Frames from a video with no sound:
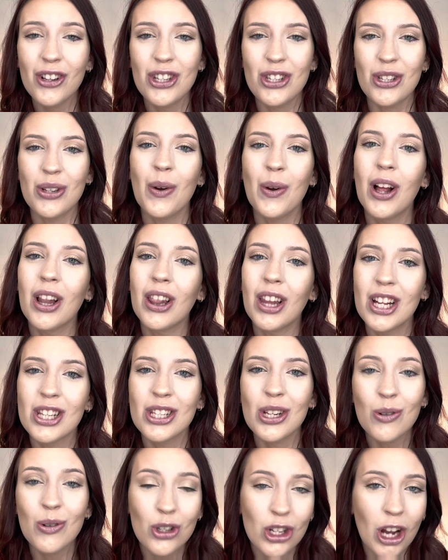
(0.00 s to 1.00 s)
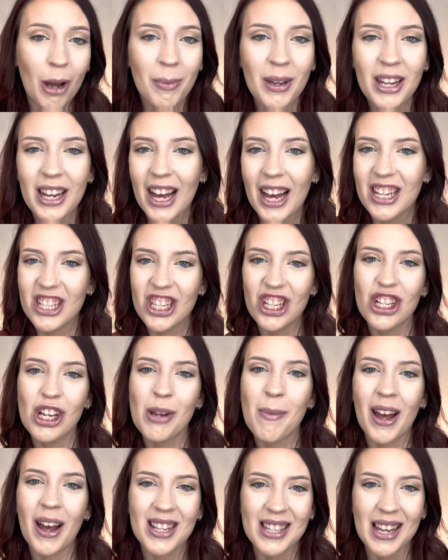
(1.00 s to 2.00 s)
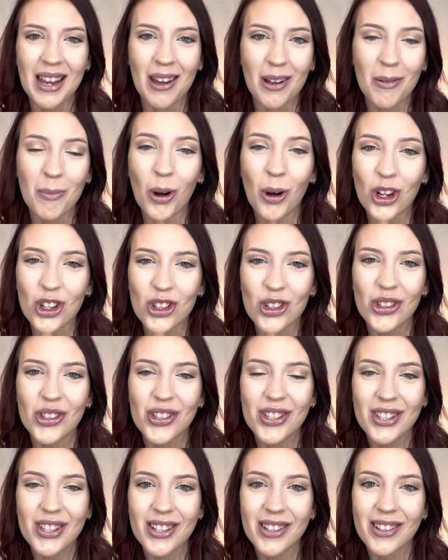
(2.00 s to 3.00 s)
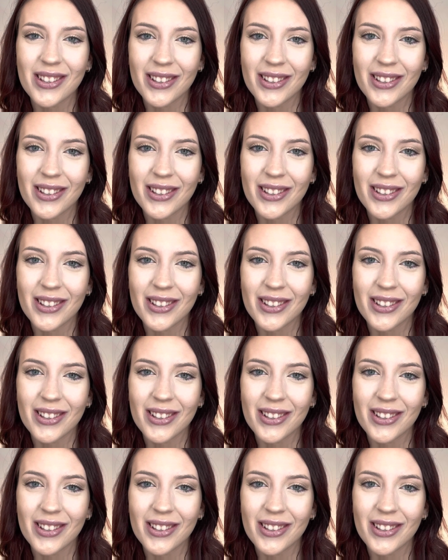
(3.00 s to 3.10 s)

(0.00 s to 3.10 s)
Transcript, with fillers: ado, let's go shopping at TJ Maxx and Marshalls.